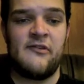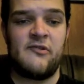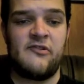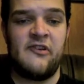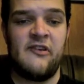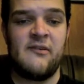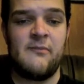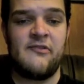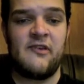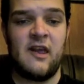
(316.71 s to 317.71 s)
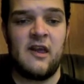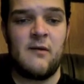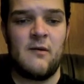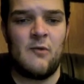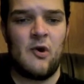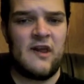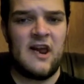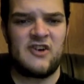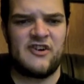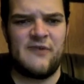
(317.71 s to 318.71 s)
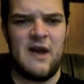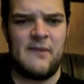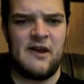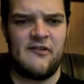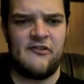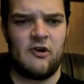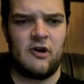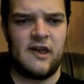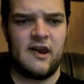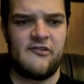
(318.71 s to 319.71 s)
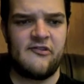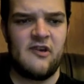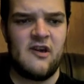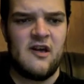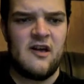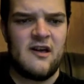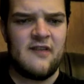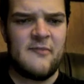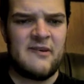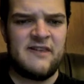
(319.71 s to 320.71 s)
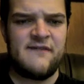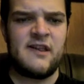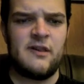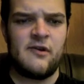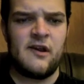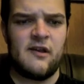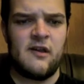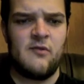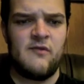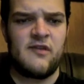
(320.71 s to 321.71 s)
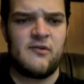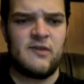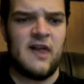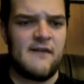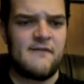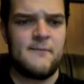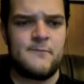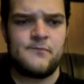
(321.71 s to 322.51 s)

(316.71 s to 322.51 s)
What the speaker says: It sees him singing more than actually rapping on the song, and it's about living and learning and moving through life.